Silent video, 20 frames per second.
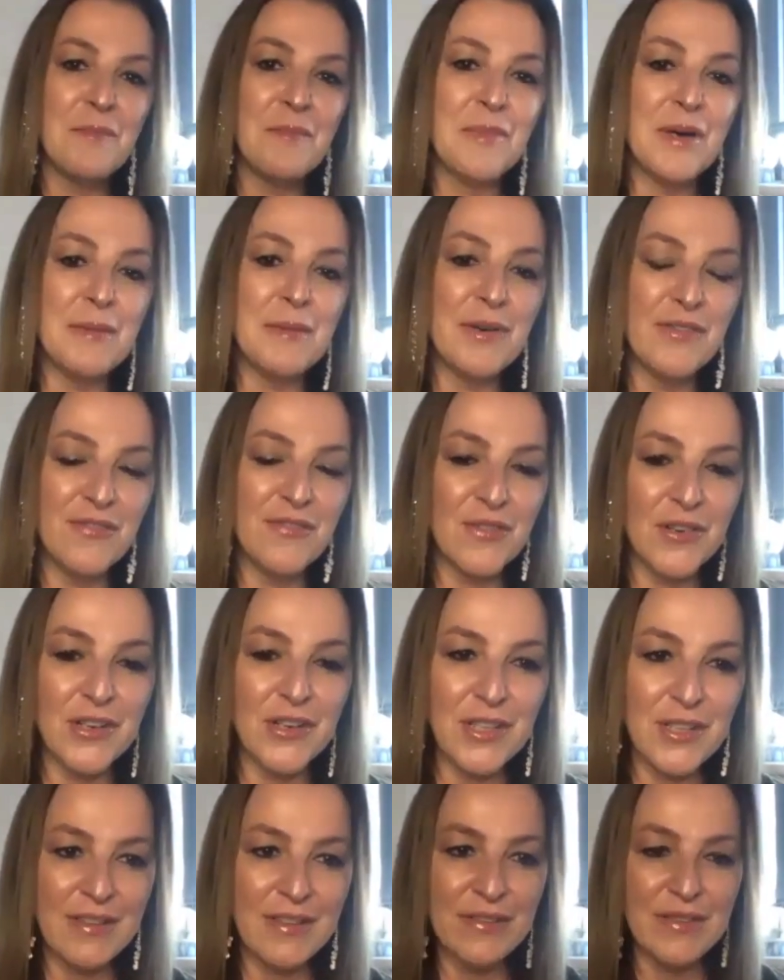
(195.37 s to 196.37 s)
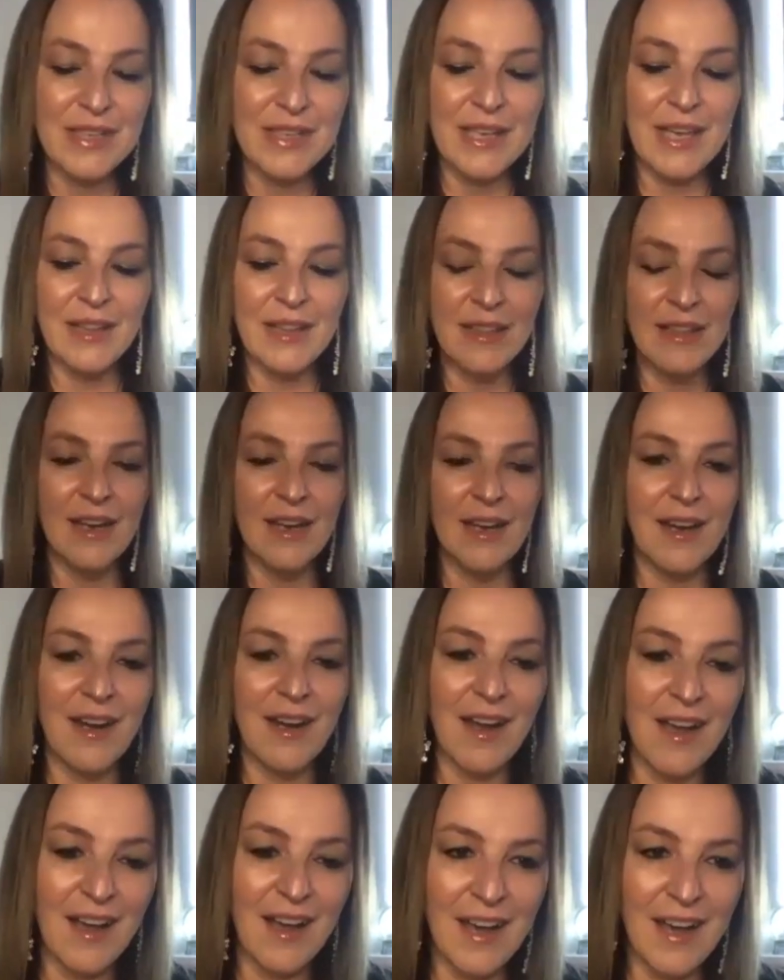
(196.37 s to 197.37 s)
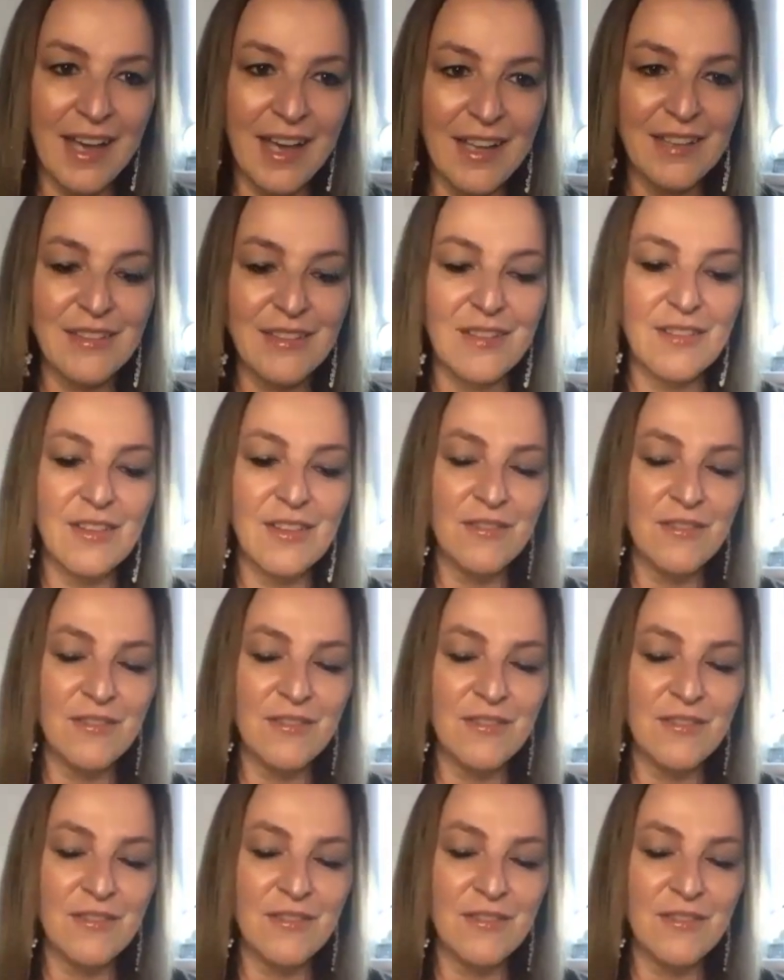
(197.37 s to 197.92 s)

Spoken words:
But before you even get there, I